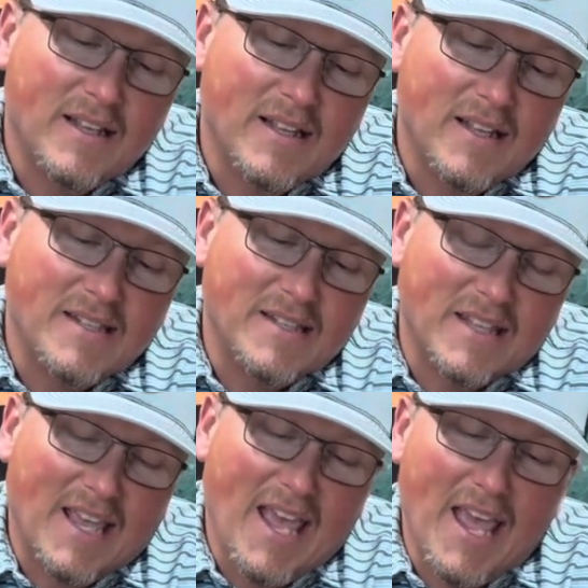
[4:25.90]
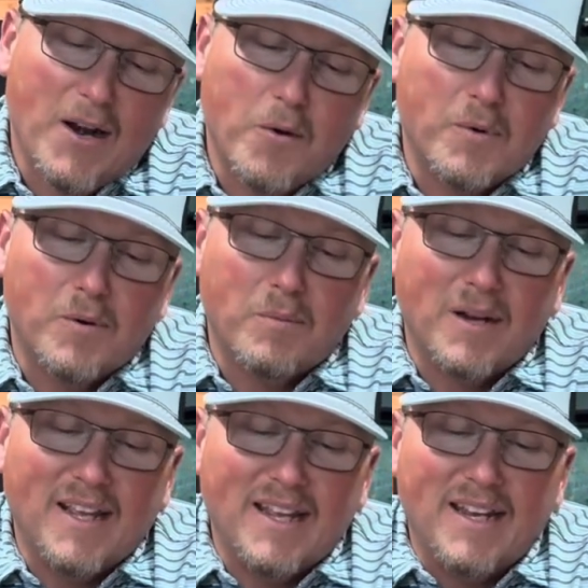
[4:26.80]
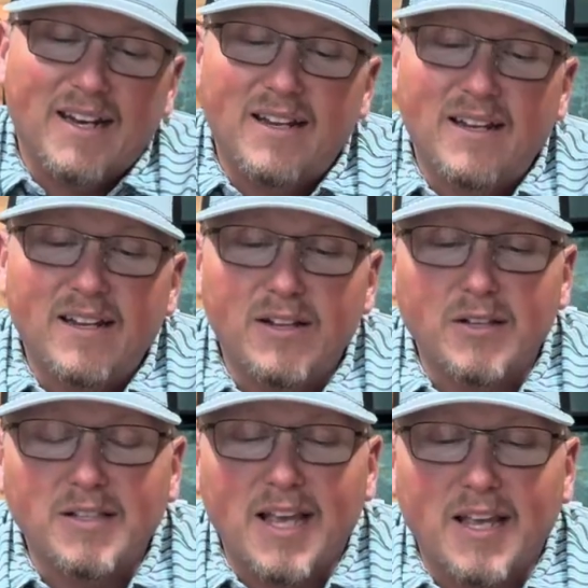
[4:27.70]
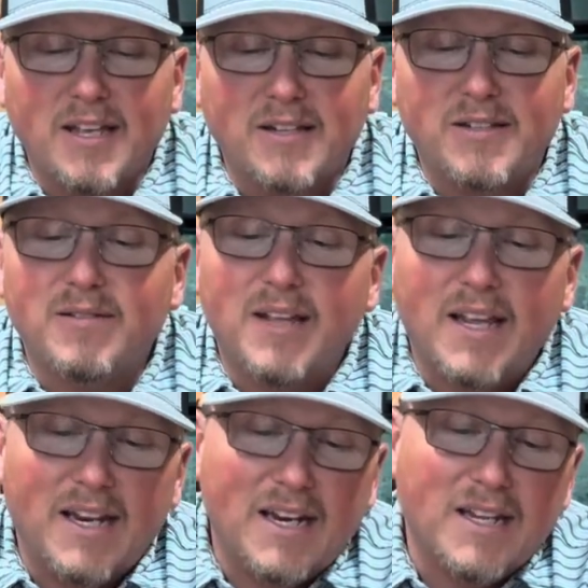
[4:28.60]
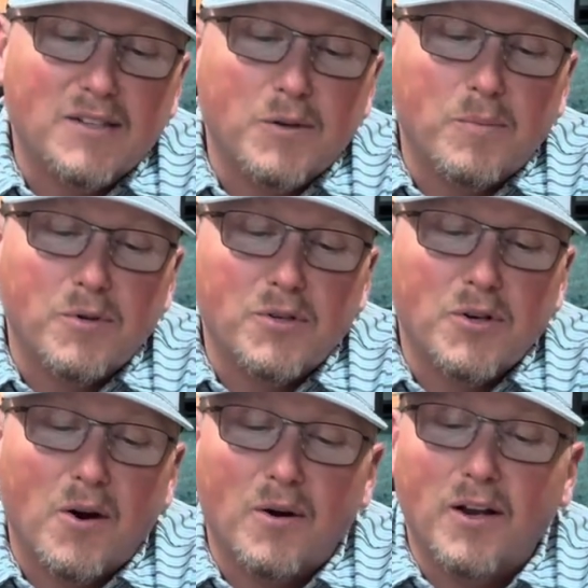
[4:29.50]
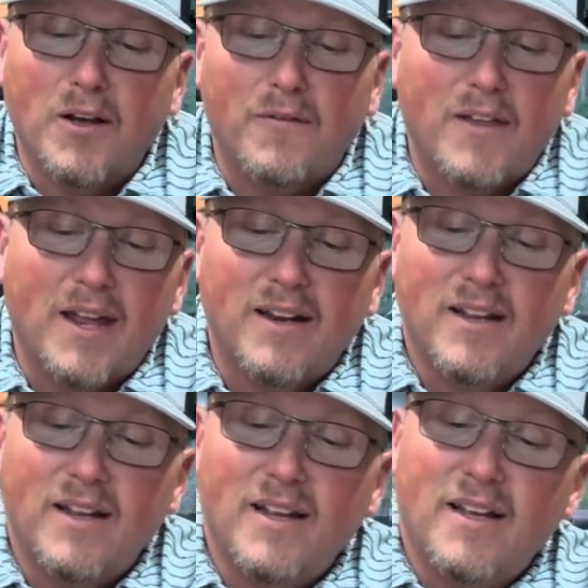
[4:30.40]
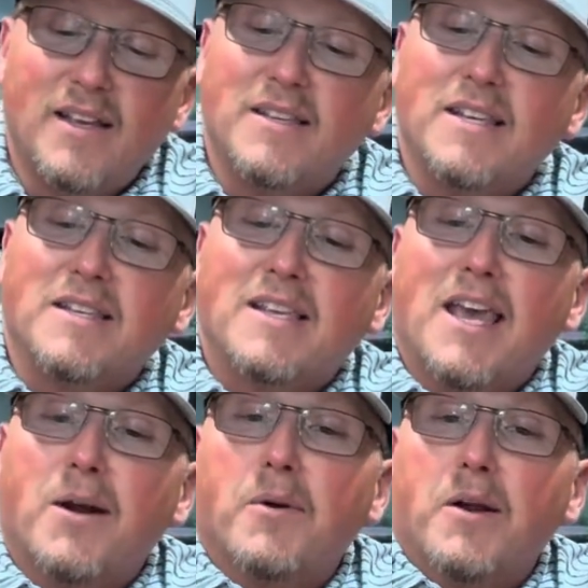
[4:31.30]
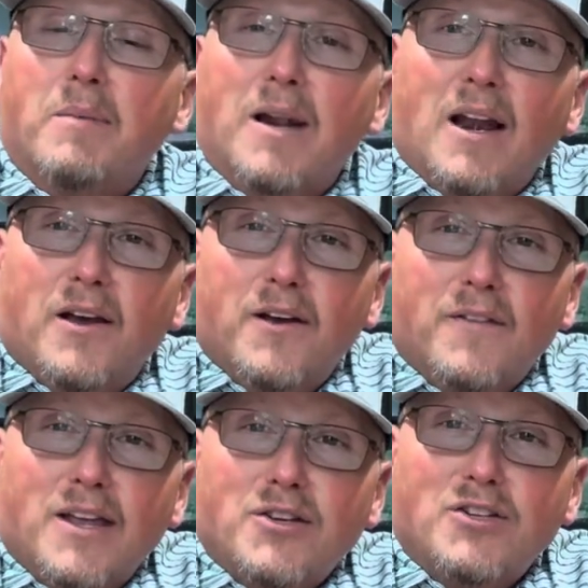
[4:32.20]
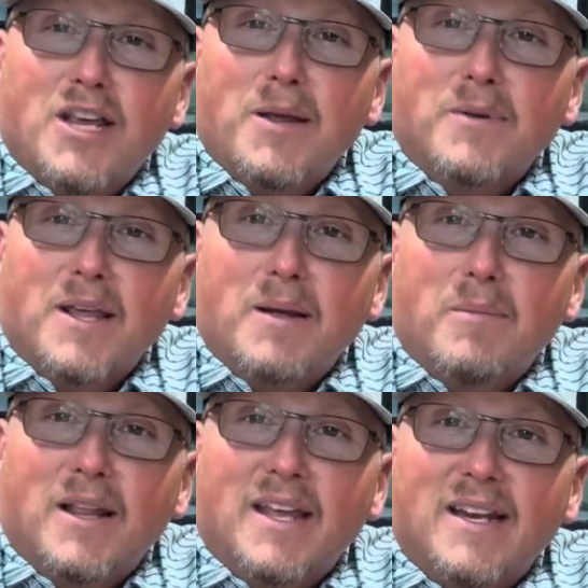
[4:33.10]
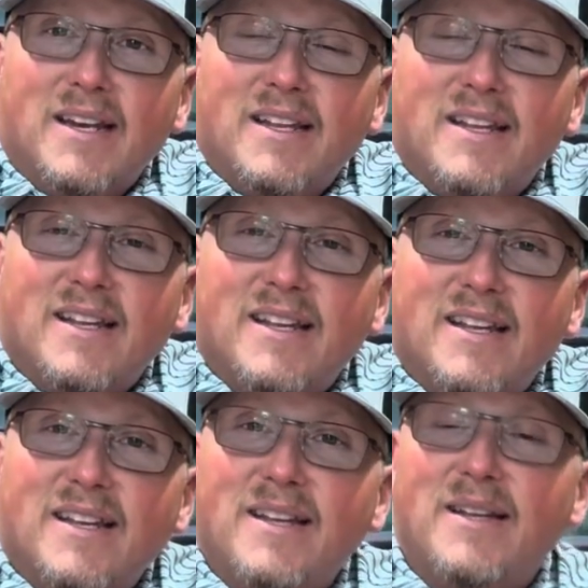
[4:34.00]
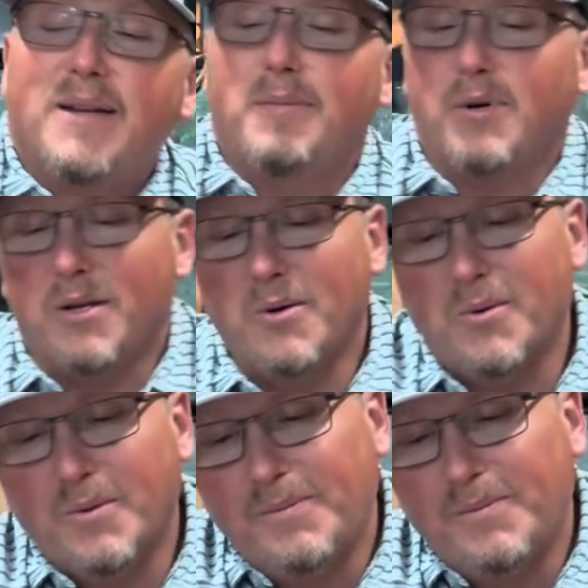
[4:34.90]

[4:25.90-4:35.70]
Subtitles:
This is the can opener blade. Looks like and it is super sharp. Love that. It says can opener on it, but I love that shape of that blade. Pretty cool.